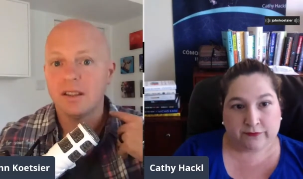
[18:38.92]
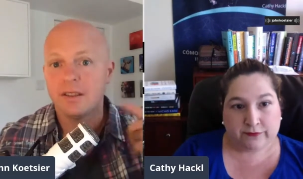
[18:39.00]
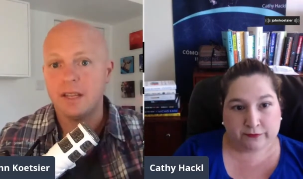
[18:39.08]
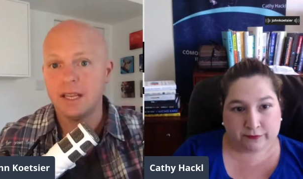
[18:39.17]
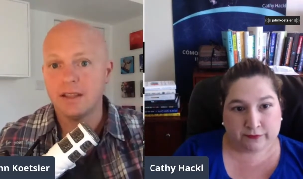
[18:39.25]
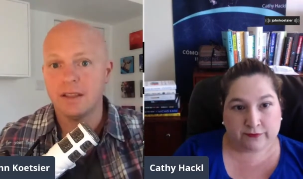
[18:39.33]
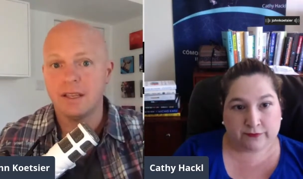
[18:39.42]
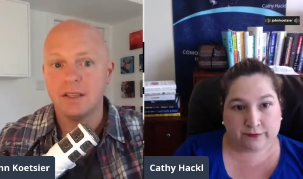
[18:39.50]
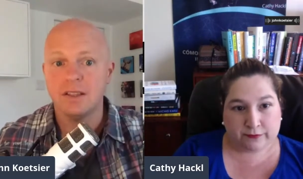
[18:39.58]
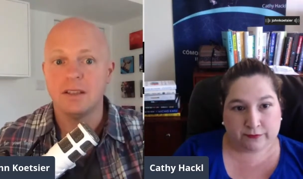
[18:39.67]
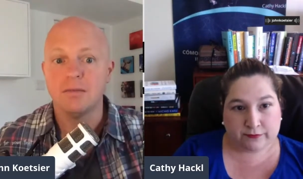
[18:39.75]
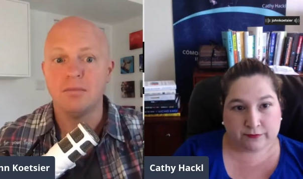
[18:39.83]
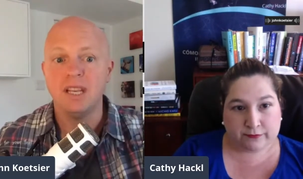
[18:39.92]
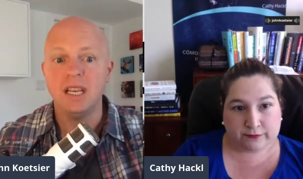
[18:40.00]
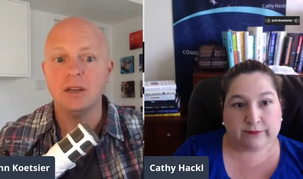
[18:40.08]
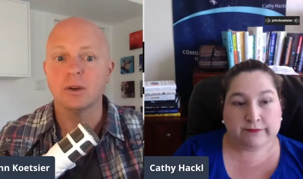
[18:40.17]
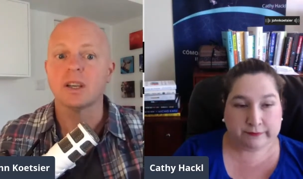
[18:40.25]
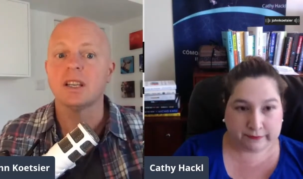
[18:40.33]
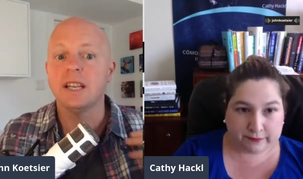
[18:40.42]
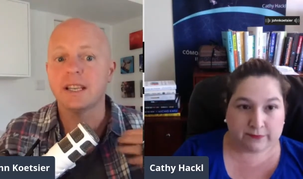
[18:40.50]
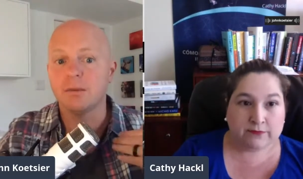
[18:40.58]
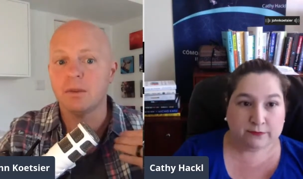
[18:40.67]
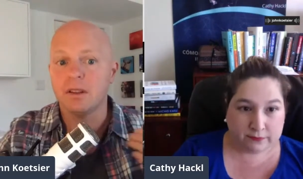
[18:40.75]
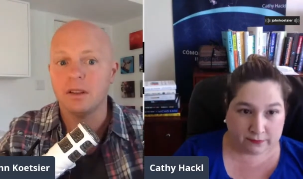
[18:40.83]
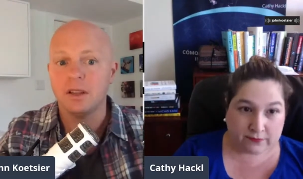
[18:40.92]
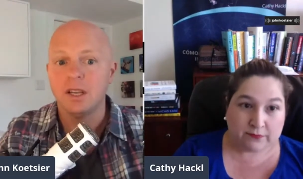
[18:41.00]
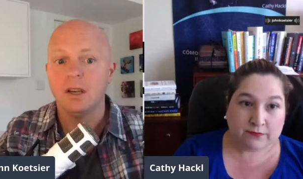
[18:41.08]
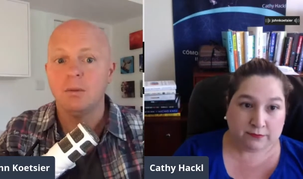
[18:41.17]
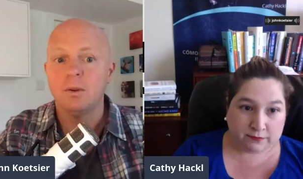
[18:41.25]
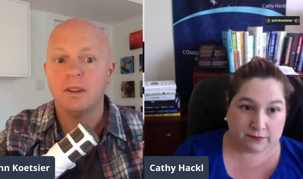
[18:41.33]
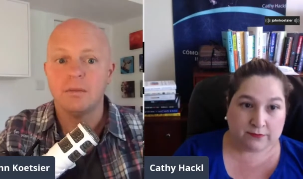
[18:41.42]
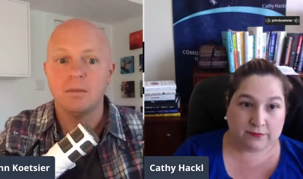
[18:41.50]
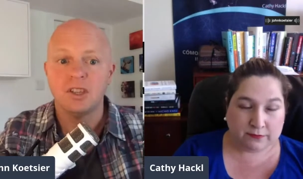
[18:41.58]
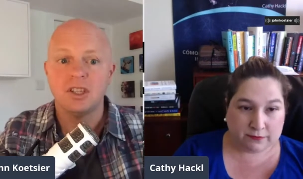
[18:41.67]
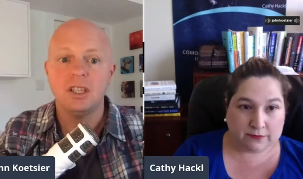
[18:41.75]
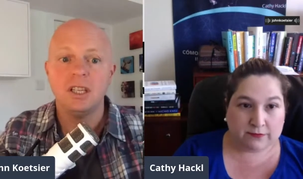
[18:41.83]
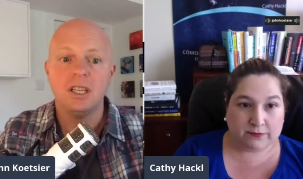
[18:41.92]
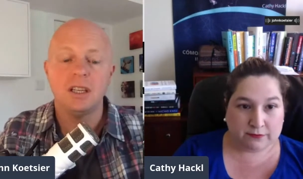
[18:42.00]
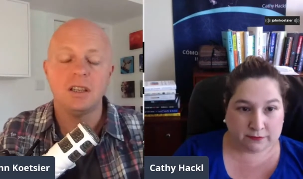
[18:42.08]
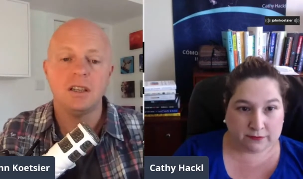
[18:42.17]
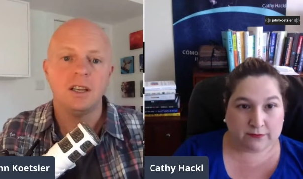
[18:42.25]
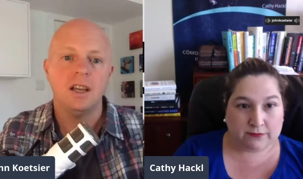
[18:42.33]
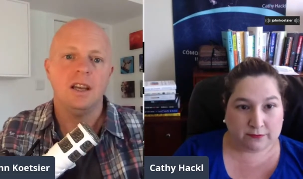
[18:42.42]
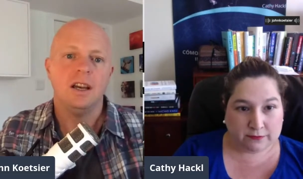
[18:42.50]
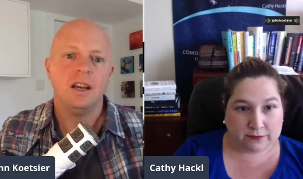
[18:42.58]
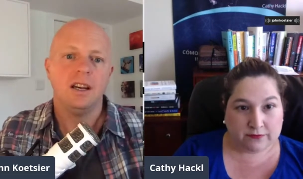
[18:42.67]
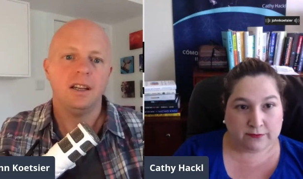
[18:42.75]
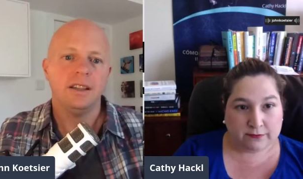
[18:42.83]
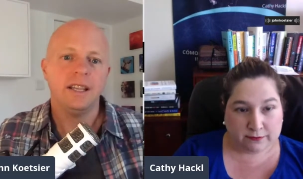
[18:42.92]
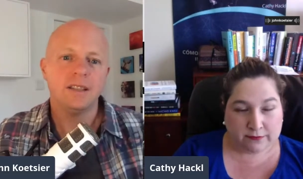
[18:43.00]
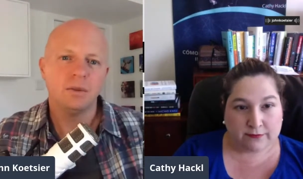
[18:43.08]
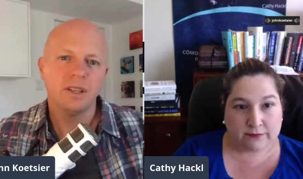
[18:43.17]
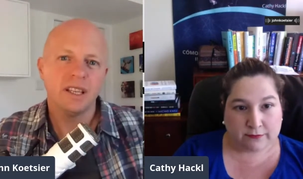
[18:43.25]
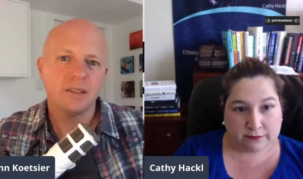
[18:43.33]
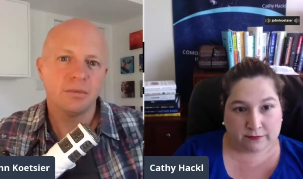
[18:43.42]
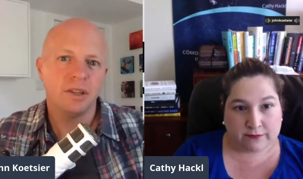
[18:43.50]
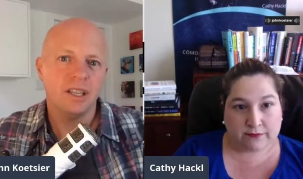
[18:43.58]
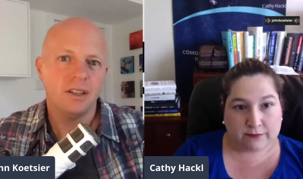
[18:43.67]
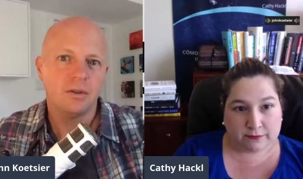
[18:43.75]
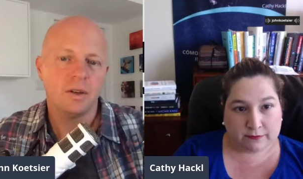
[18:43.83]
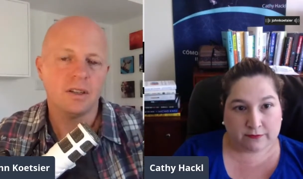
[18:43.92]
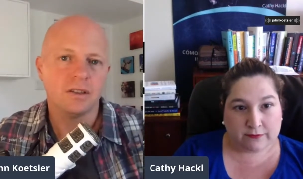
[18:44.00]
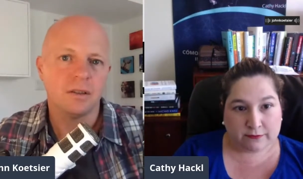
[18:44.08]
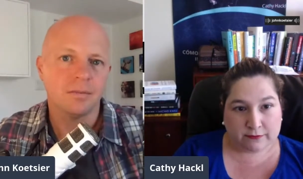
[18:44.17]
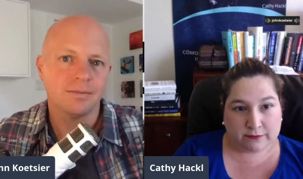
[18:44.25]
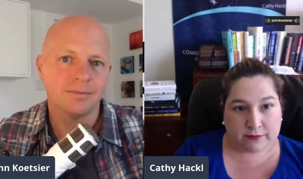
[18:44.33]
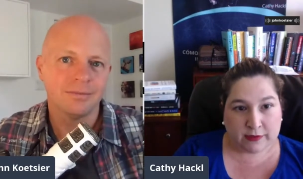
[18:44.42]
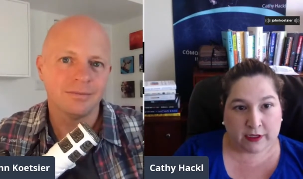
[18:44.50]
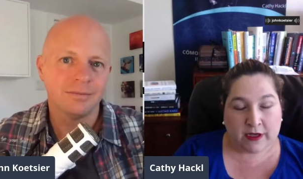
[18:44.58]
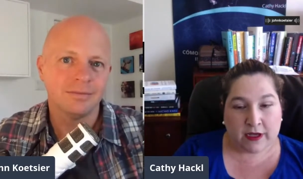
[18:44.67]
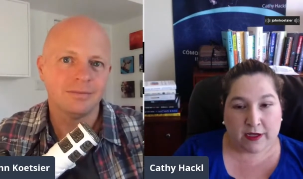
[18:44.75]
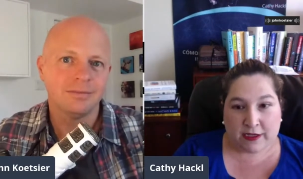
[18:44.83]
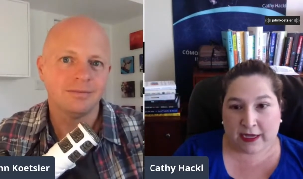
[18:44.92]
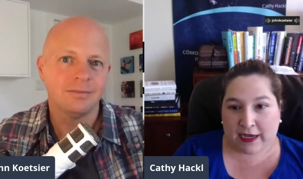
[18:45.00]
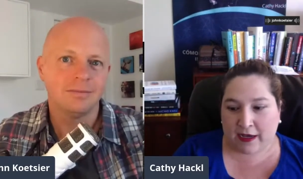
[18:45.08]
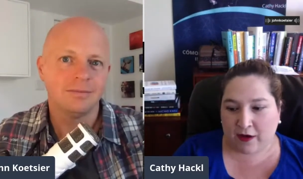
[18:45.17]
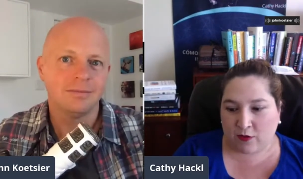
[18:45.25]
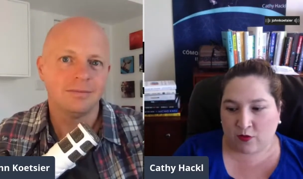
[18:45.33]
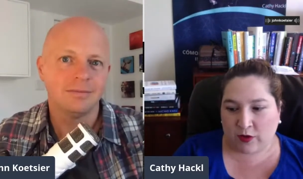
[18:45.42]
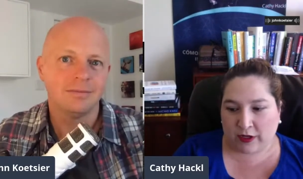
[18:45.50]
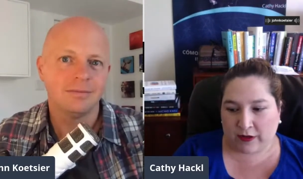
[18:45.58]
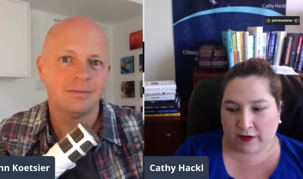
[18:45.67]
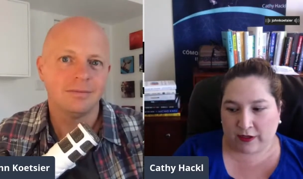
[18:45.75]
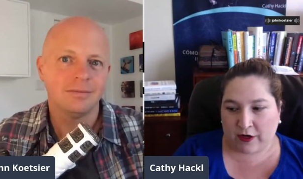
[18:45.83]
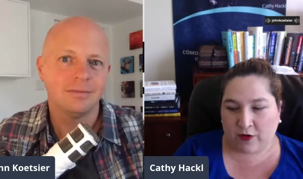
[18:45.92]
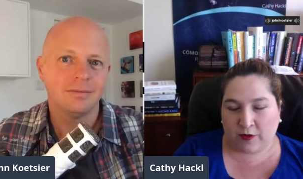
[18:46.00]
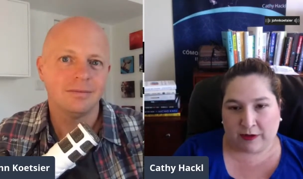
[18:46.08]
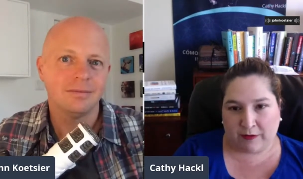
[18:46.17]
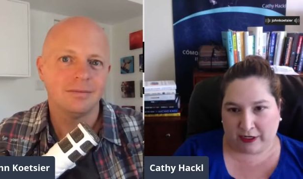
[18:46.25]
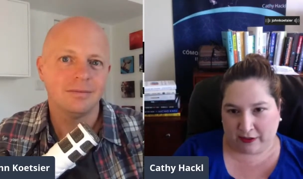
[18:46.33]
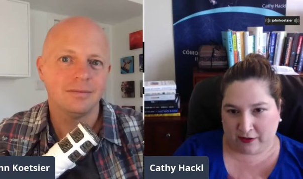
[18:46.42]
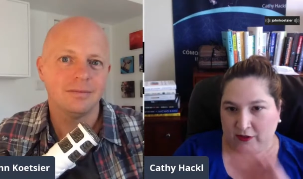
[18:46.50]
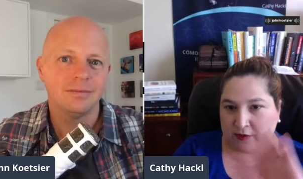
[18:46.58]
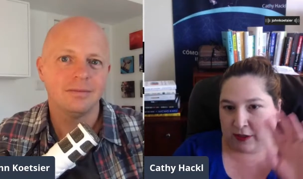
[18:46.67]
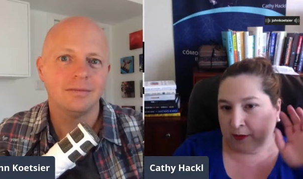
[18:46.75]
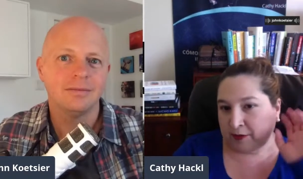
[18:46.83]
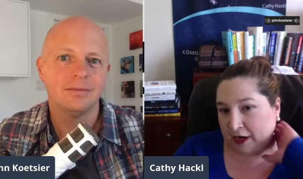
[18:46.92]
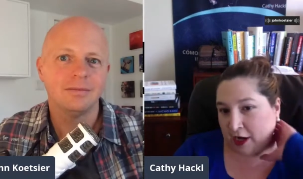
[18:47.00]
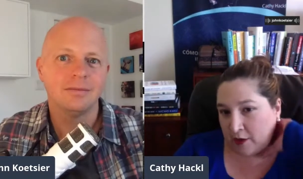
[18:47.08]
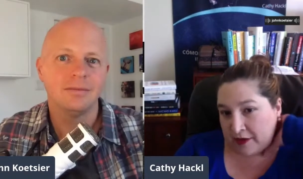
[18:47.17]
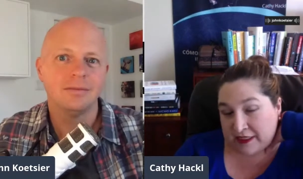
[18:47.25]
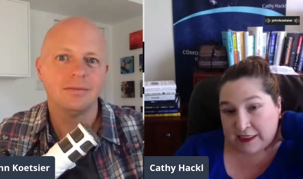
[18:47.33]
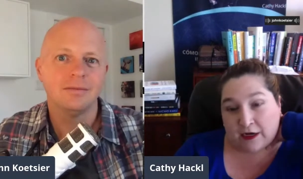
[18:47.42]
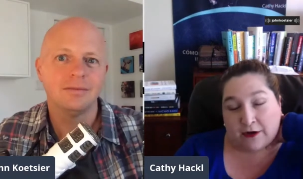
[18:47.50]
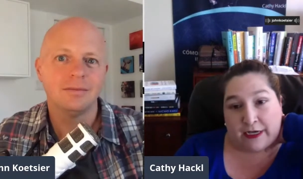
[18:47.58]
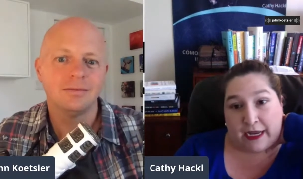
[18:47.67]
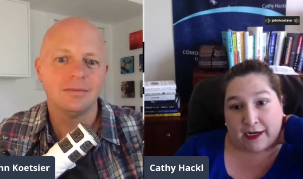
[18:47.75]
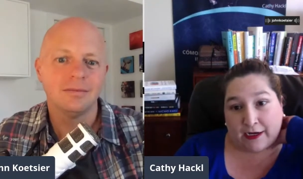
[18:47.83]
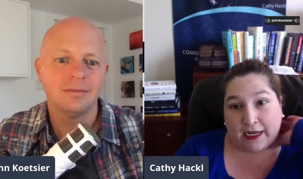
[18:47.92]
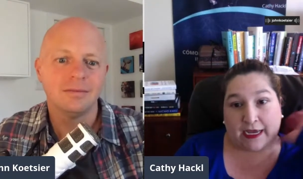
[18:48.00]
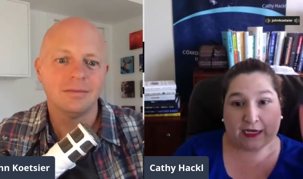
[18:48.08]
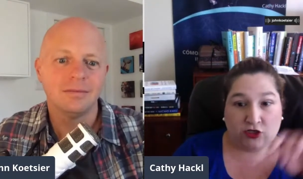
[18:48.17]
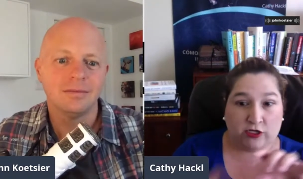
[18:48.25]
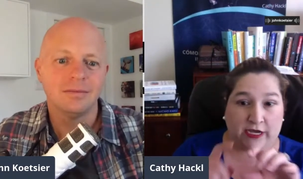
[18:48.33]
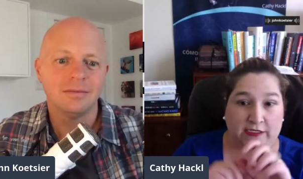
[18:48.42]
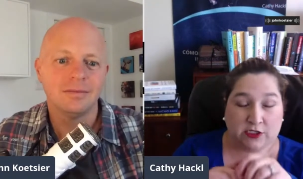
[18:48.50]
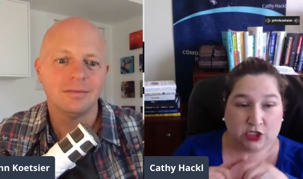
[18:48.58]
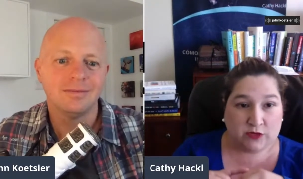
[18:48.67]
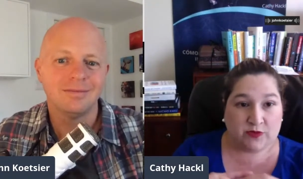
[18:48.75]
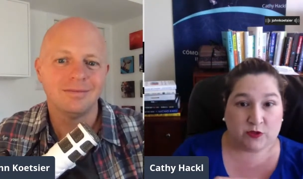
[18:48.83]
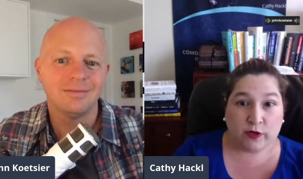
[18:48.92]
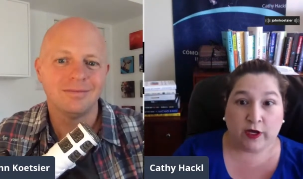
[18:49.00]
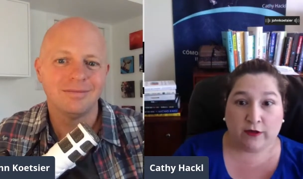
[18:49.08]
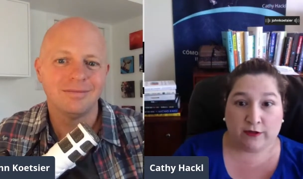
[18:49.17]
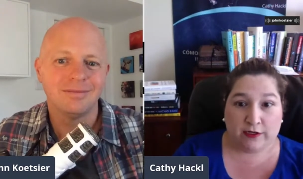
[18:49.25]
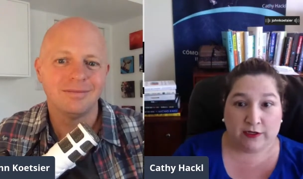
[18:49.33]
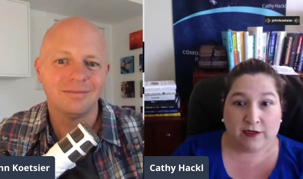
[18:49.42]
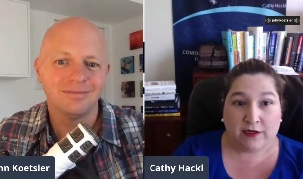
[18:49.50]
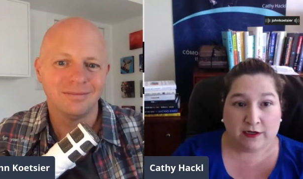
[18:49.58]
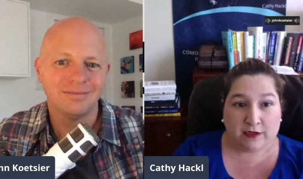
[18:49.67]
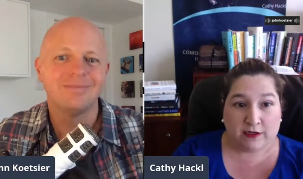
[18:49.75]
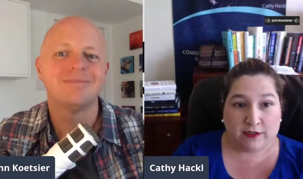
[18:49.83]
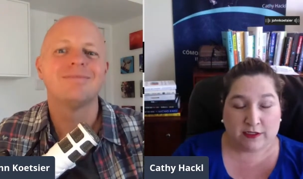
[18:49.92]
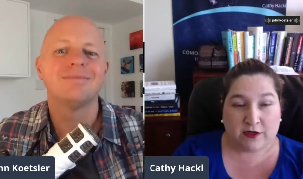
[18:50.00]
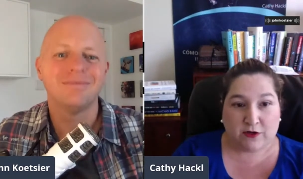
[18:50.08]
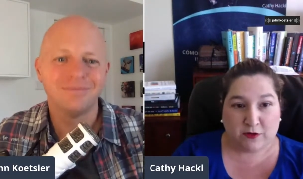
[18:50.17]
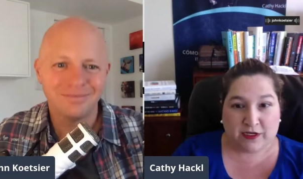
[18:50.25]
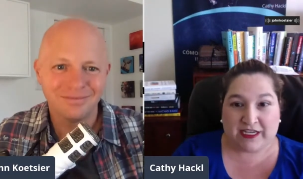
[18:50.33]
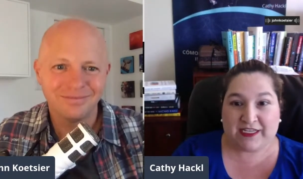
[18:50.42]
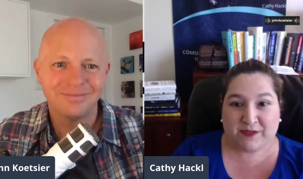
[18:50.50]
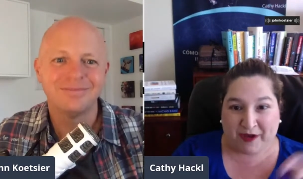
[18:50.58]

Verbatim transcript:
Speaker 1: think things into being or connect with a with a machine, uh, that's where it gets pretty interesting.
Speaker 2: Yeah, you know, and and comment, commenting on Nick, Nick actually has a chip as well. So he's